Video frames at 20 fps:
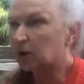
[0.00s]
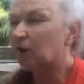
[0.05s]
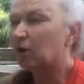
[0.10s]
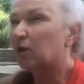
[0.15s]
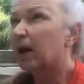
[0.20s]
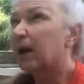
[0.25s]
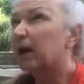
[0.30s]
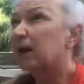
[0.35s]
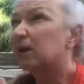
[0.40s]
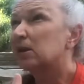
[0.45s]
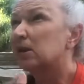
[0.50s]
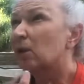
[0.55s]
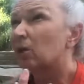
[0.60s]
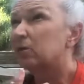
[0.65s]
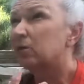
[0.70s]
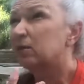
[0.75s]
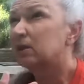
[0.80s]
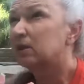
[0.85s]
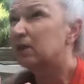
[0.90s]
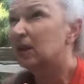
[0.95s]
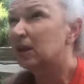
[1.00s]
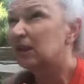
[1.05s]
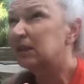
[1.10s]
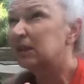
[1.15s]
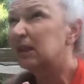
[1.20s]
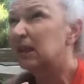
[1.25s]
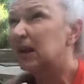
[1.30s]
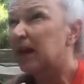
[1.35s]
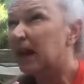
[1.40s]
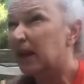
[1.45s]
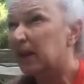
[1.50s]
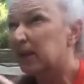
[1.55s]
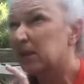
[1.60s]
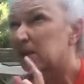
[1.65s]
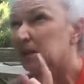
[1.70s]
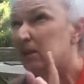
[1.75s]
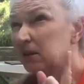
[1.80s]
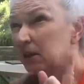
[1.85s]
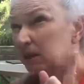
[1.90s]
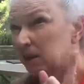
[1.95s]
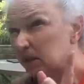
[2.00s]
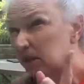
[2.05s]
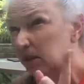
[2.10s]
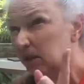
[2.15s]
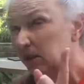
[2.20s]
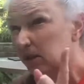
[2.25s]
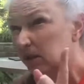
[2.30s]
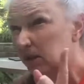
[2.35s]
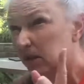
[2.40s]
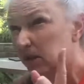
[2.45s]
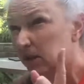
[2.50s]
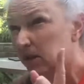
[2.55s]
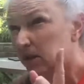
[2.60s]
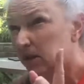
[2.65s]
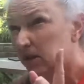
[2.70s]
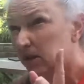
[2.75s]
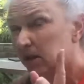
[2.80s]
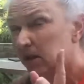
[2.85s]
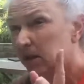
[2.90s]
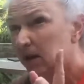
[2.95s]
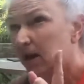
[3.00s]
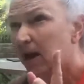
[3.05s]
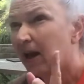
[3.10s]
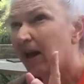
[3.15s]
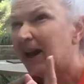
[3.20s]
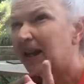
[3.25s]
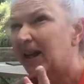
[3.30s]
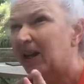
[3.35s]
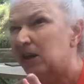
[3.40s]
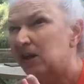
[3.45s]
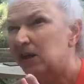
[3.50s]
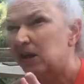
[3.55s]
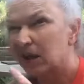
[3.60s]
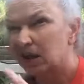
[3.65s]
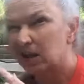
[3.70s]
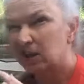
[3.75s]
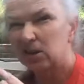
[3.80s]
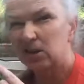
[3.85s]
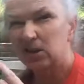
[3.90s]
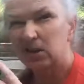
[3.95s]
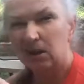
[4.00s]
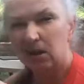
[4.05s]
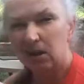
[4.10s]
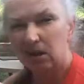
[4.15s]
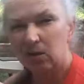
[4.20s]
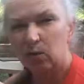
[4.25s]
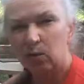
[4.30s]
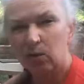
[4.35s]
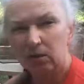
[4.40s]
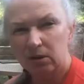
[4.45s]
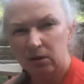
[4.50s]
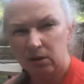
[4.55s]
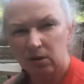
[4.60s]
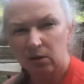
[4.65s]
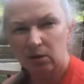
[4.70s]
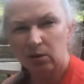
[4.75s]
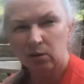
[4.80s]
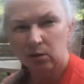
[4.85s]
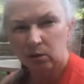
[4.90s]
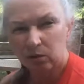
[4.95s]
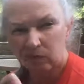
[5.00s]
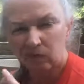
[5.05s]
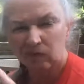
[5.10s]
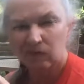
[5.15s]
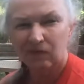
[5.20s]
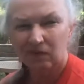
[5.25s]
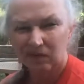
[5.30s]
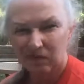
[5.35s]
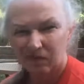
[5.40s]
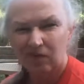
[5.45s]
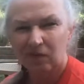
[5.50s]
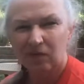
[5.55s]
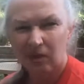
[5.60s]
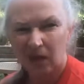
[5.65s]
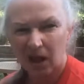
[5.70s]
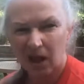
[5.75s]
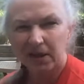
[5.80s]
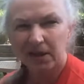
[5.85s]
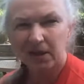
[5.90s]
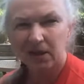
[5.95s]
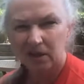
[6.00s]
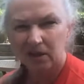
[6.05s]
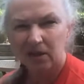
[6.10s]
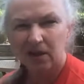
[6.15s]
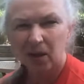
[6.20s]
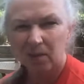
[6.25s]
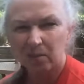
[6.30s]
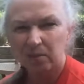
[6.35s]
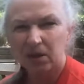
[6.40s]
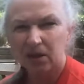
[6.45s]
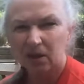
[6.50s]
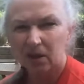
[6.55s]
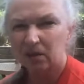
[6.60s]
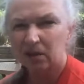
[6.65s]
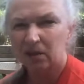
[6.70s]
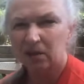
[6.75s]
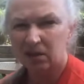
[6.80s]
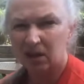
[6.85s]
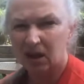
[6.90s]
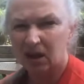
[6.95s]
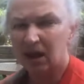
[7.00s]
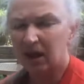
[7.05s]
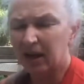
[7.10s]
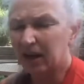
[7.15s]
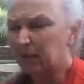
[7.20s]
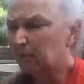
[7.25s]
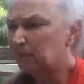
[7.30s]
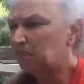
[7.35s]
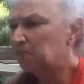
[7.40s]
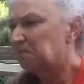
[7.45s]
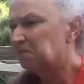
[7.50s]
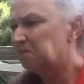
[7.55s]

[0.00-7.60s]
Okay, so delta x distance is actually equal to velocity times delta time.